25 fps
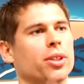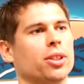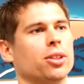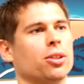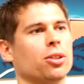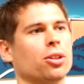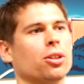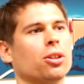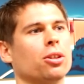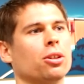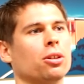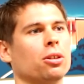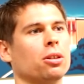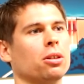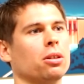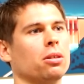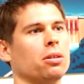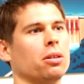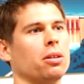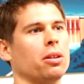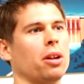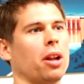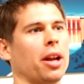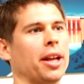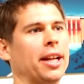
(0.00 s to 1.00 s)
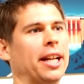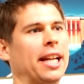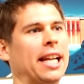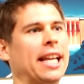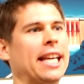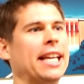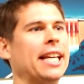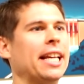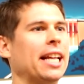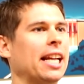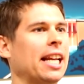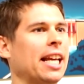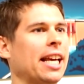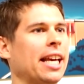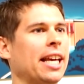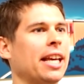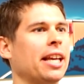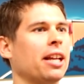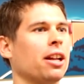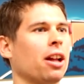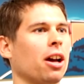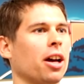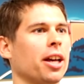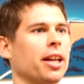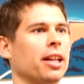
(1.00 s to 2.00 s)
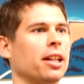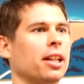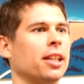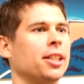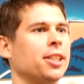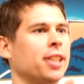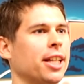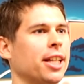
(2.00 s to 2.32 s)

the store? Like legally, like right.